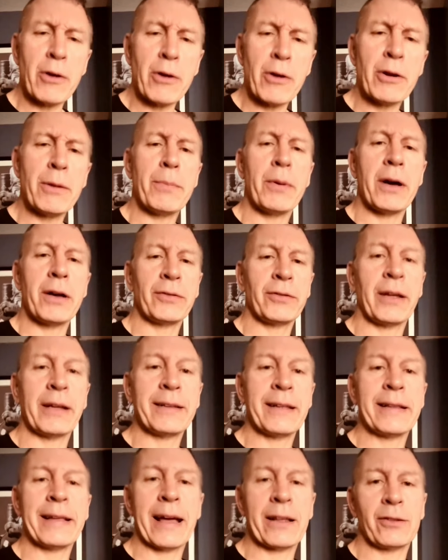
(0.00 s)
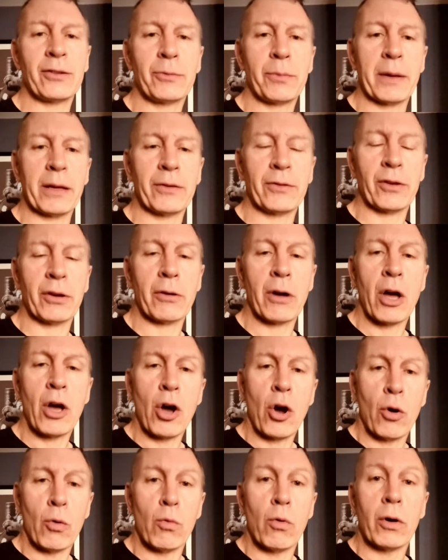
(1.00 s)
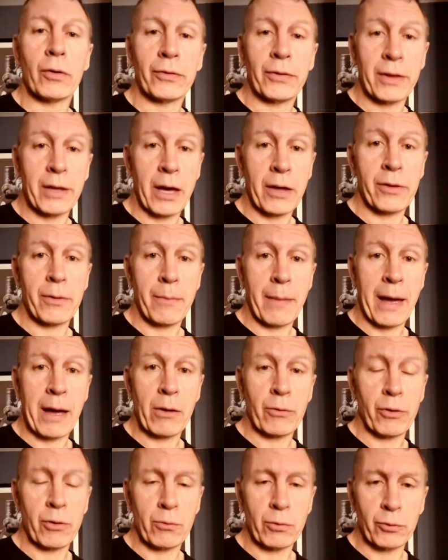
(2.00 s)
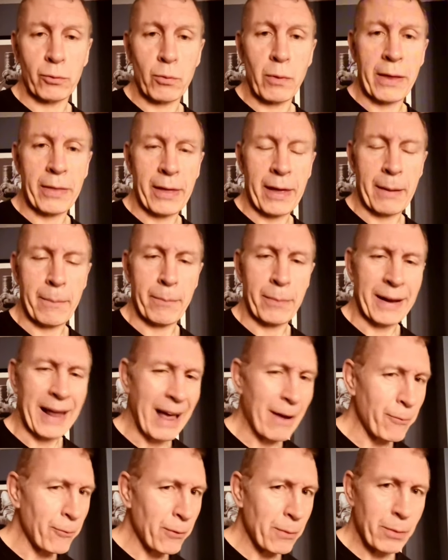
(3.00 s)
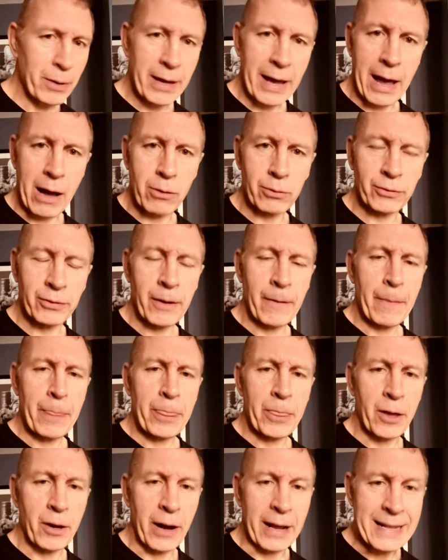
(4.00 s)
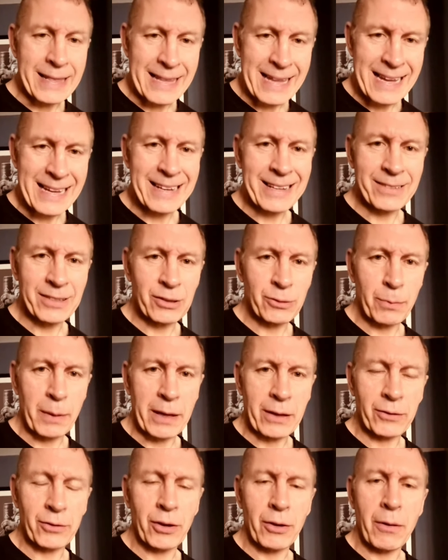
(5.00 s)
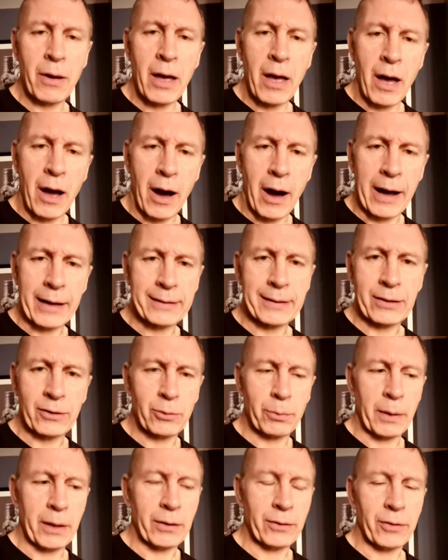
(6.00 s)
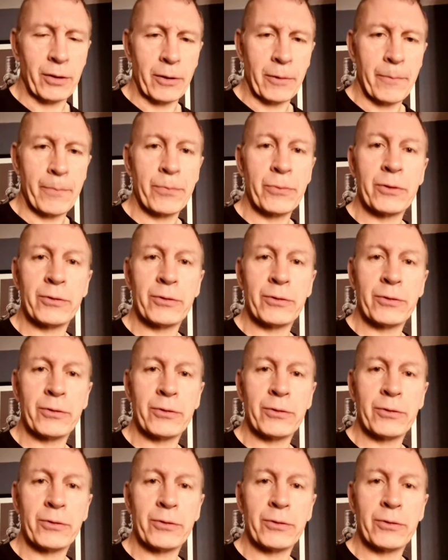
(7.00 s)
The only person I didn't get to speak to was the other male that was with him. But everybody else that I needed to speak to, I did speak to.